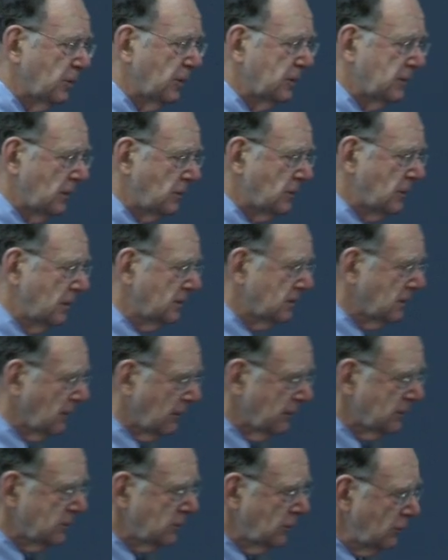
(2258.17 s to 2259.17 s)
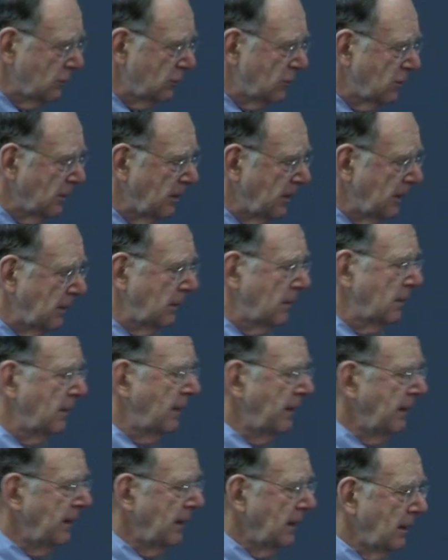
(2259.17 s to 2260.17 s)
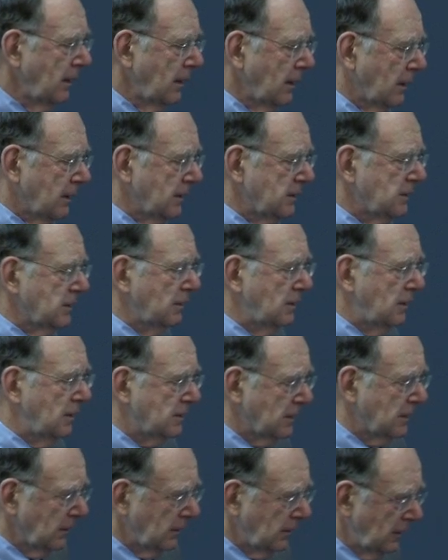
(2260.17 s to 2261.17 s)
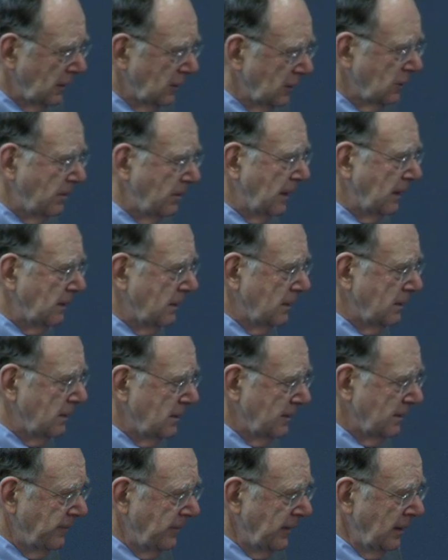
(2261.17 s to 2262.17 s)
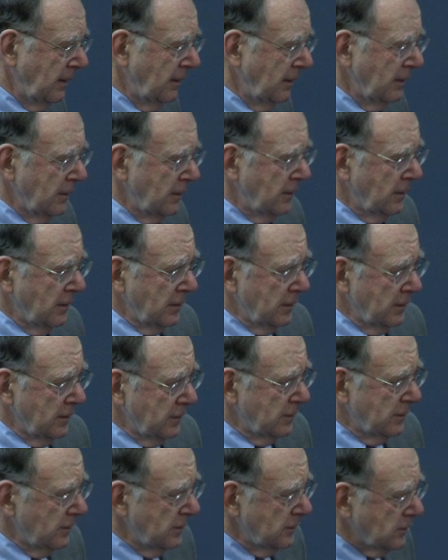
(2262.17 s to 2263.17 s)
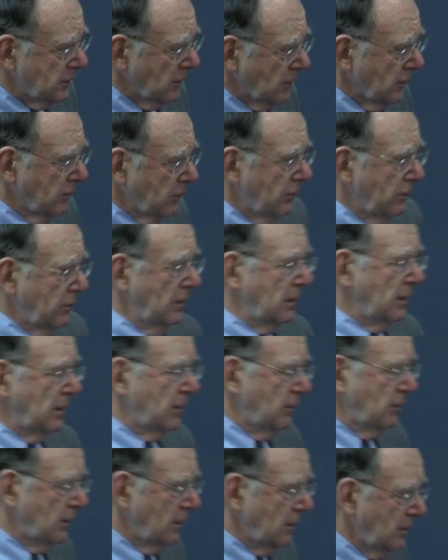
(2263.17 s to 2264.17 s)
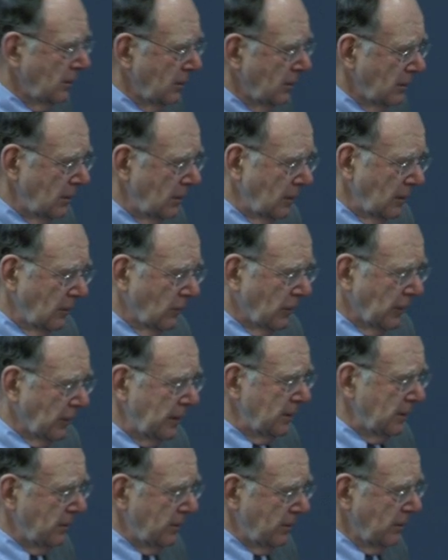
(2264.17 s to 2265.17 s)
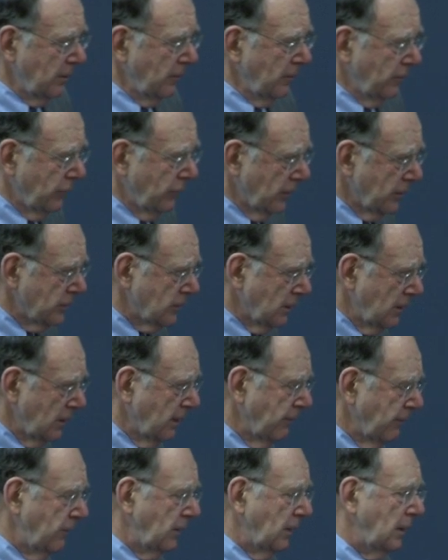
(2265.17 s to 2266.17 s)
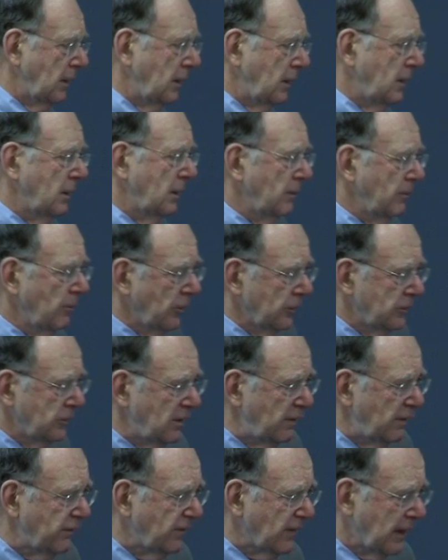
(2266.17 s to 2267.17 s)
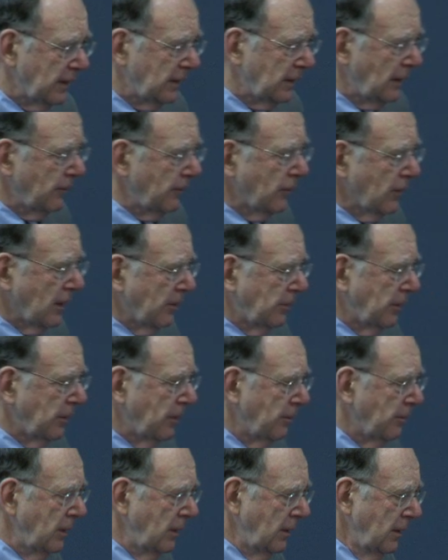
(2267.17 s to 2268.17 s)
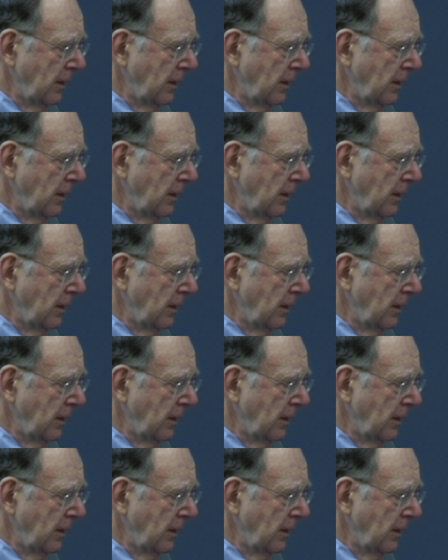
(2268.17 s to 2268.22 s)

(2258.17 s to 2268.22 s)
positions are assumed to be statistically independent. So in one version of the motif finding problem,